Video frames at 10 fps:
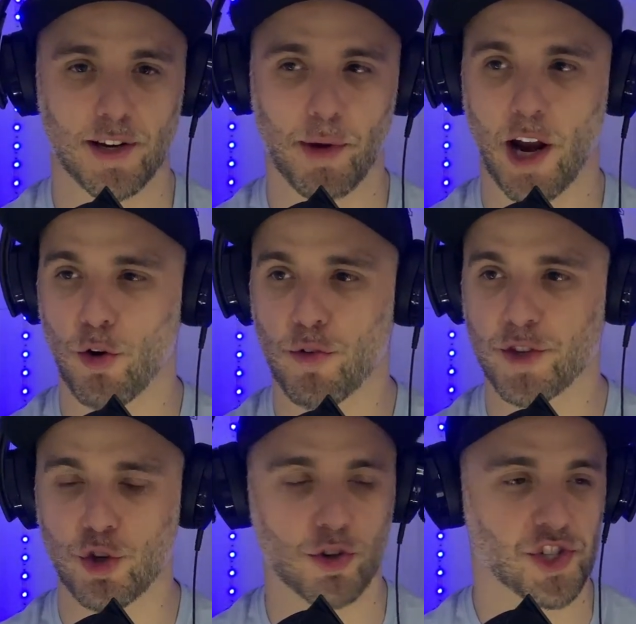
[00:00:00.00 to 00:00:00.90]
I'm like, I don't know if
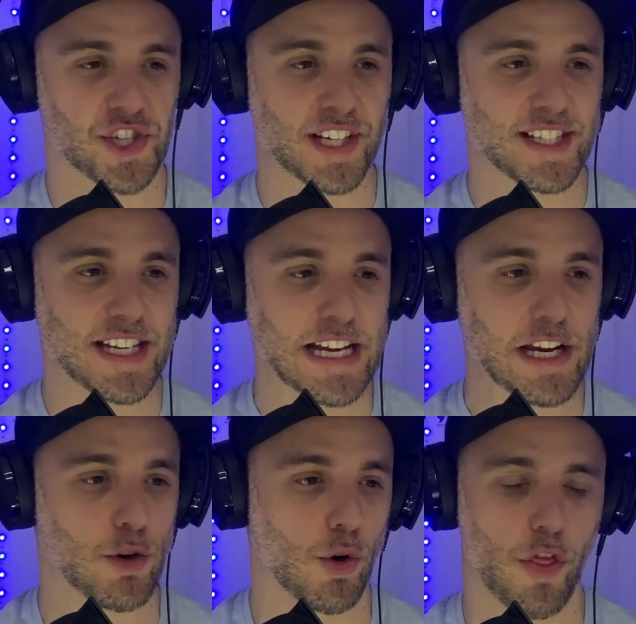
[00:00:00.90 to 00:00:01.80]
this girl's
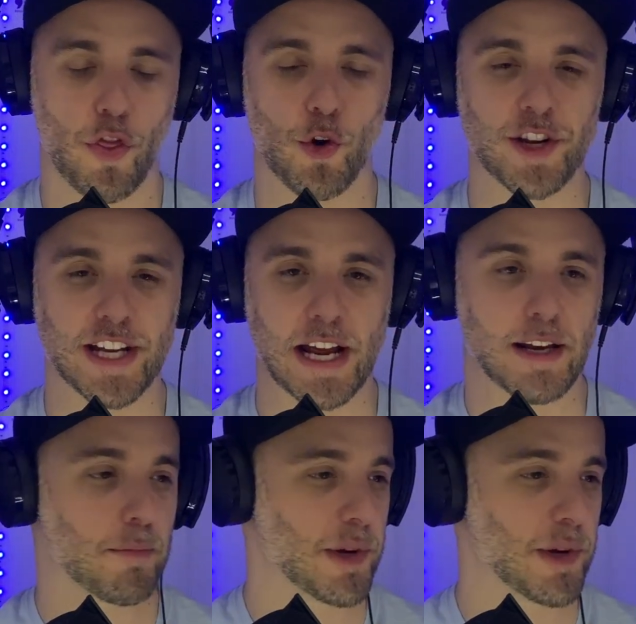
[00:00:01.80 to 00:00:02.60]
16 or 38,